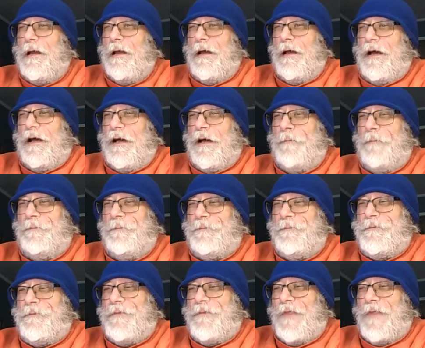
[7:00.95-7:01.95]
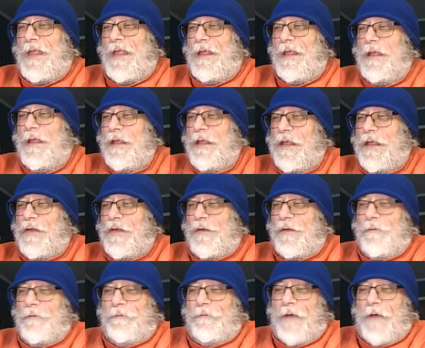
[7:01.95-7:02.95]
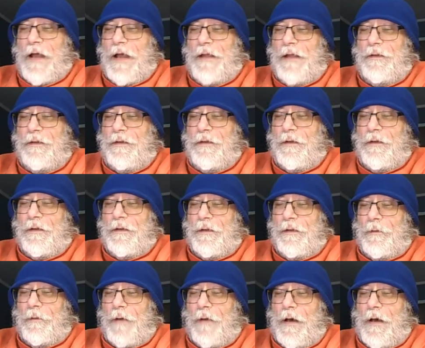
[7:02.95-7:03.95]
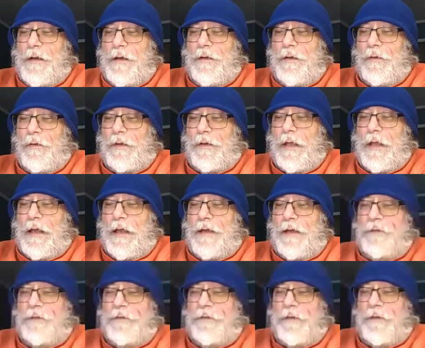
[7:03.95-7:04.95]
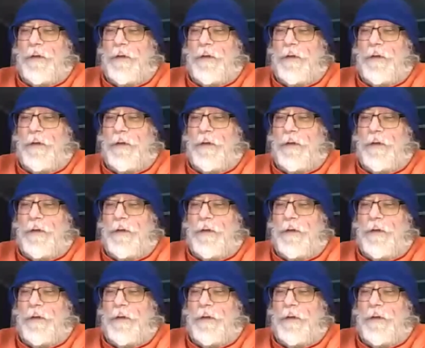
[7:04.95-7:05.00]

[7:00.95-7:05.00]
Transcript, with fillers: Um, you can find the the audio cast.